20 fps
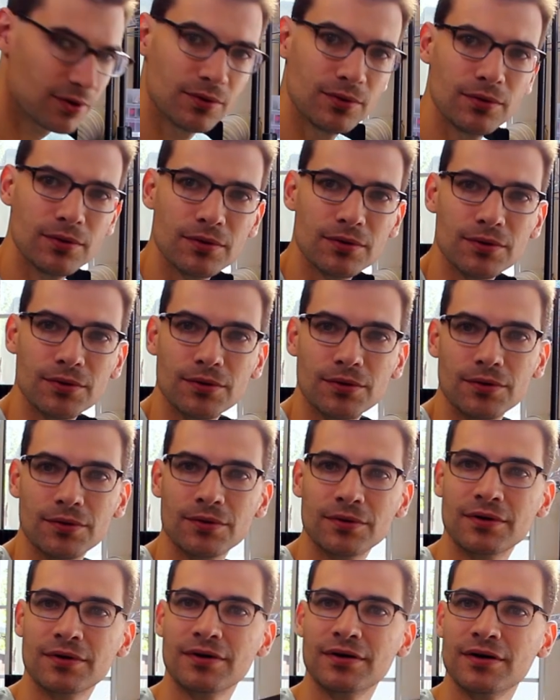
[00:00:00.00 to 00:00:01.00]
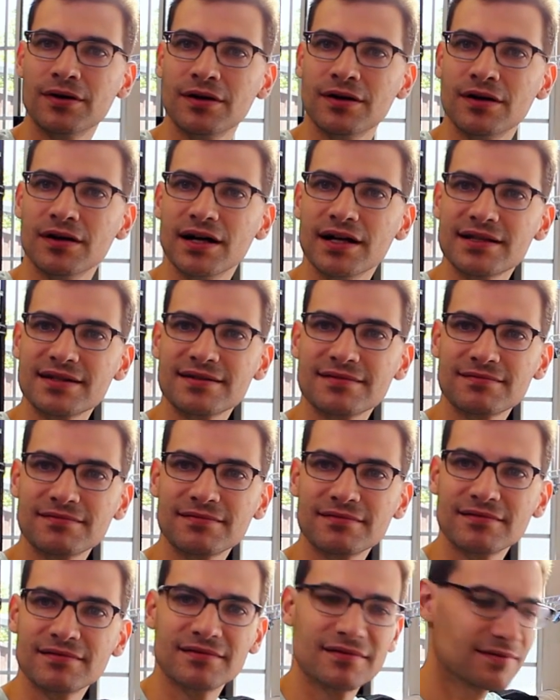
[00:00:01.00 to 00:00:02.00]
Ooh, that's
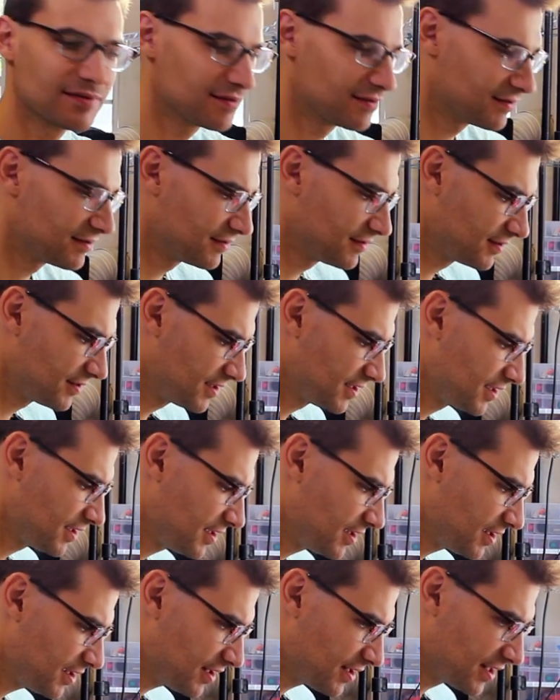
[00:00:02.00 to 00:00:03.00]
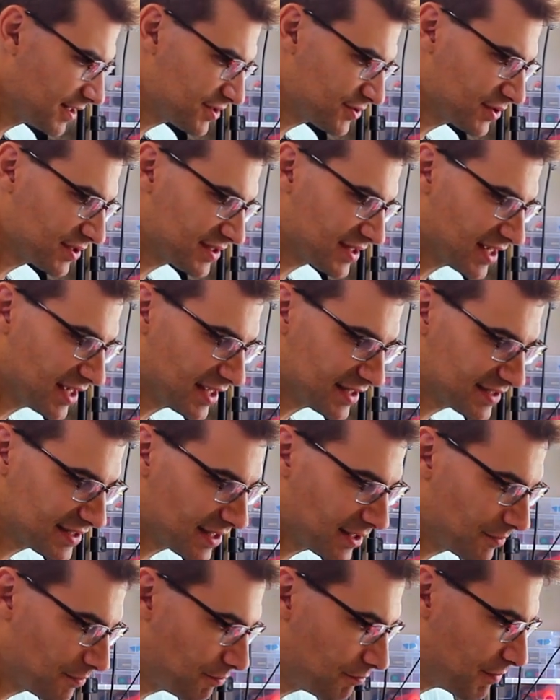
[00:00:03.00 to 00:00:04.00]
nice. So it's
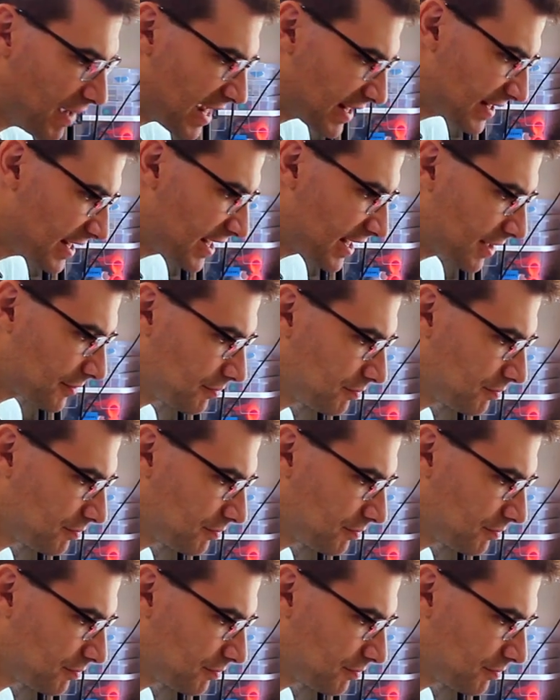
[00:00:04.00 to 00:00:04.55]
a magnetic